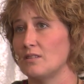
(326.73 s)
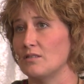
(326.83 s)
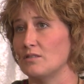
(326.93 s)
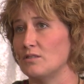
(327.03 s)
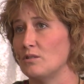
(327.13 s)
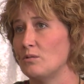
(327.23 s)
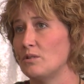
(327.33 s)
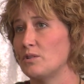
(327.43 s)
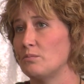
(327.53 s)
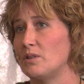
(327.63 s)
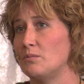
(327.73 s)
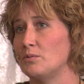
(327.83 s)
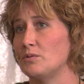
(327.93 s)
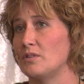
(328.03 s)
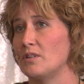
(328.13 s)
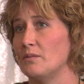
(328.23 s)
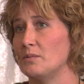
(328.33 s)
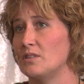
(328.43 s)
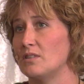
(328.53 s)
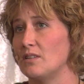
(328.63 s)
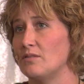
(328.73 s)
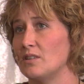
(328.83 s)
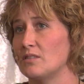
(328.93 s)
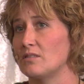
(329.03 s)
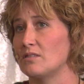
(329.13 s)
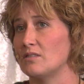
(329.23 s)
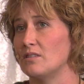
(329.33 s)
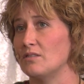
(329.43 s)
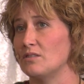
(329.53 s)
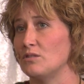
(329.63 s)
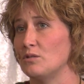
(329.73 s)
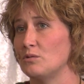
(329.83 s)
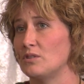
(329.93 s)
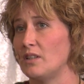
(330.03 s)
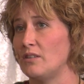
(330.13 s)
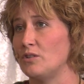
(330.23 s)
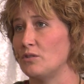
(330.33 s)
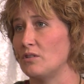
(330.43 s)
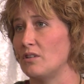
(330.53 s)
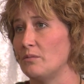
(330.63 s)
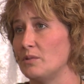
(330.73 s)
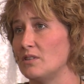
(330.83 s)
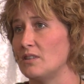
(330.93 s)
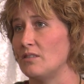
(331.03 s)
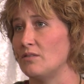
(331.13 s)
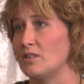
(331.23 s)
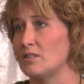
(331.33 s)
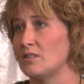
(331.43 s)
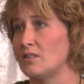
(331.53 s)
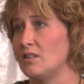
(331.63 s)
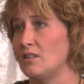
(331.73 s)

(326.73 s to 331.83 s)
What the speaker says: There is no other people to come and save us. There is no Savior to come and save us.